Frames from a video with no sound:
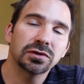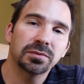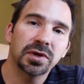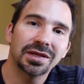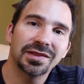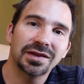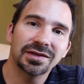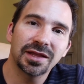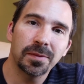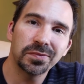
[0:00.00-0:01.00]
so I'm not then
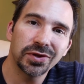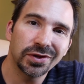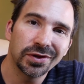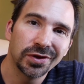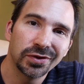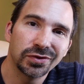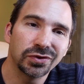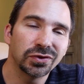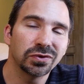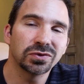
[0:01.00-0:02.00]
tempted
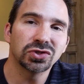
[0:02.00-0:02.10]
to